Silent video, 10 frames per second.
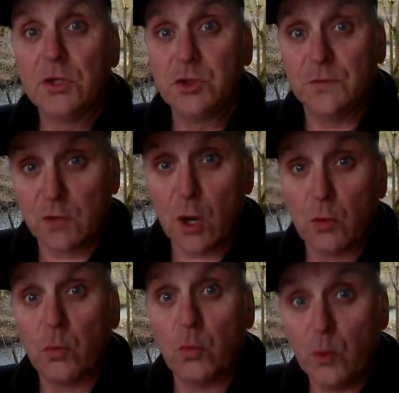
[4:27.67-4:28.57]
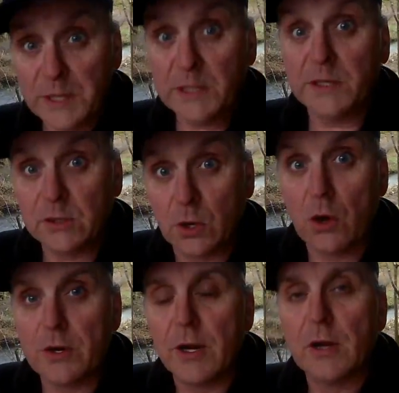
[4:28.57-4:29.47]
you've got a really
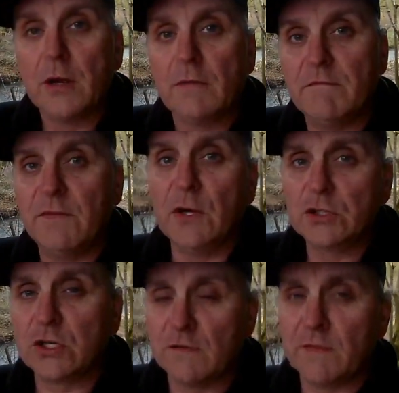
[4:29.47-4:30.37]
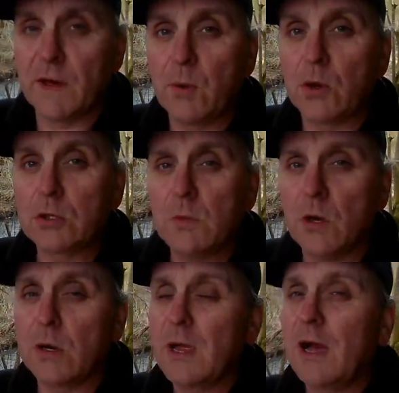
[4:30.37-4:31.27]
good version of that
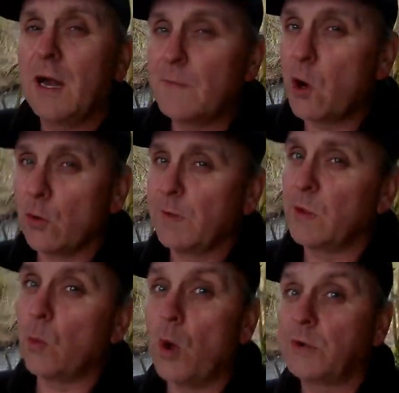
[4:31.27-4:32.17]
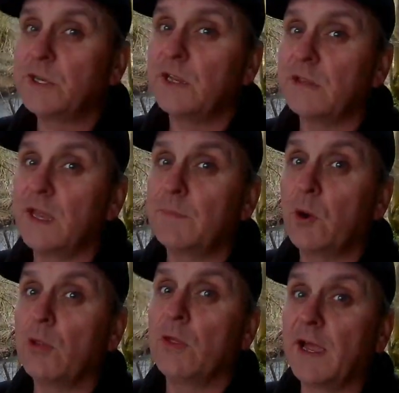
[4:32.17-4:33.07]
Pokemon. And I'm hoping that one day they
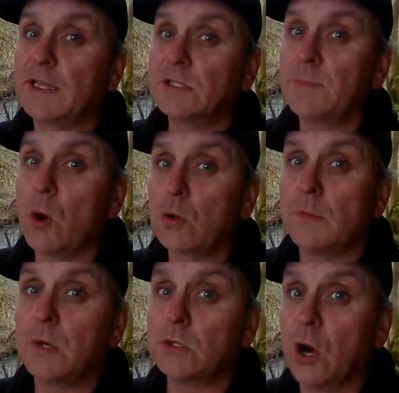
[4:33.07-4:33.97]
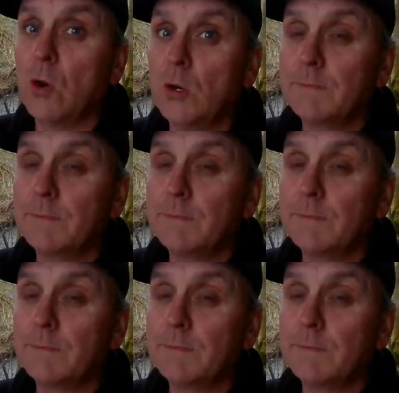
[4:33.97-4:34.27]
put that into Pokemon GO.